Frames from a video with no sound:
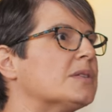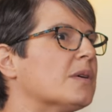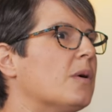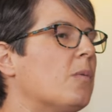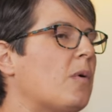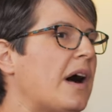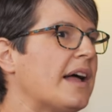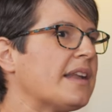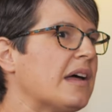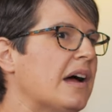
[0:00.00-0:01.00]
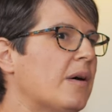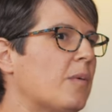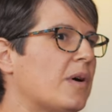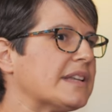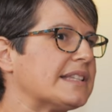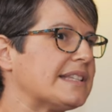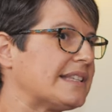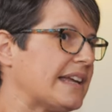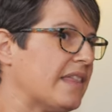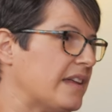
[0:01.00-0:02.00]
So one was to
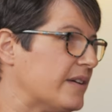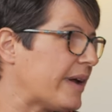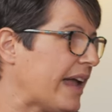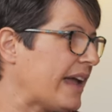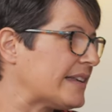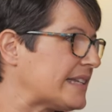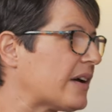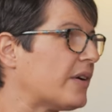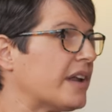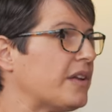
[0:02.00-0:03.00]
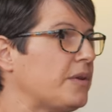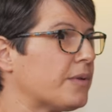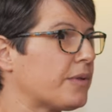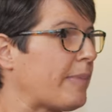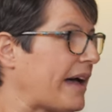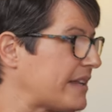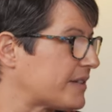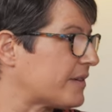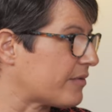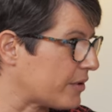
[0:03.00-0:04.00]
stay in the UK and take on a youth
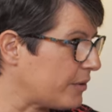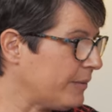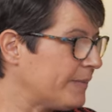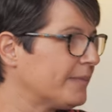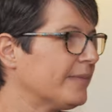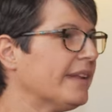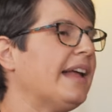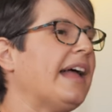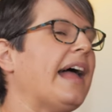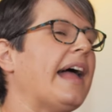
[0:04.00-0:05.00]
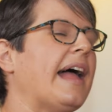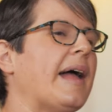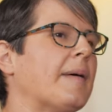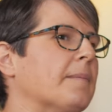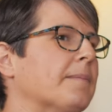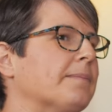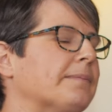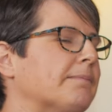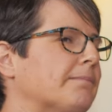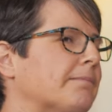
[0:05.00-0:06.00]
pastor role, mm -hmm. um,
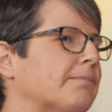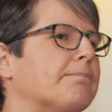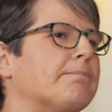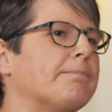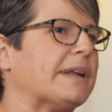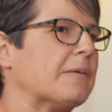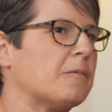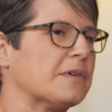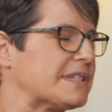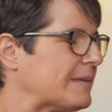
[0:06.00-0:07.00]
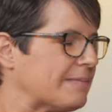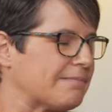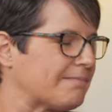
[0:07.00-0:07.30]
but it wasn't.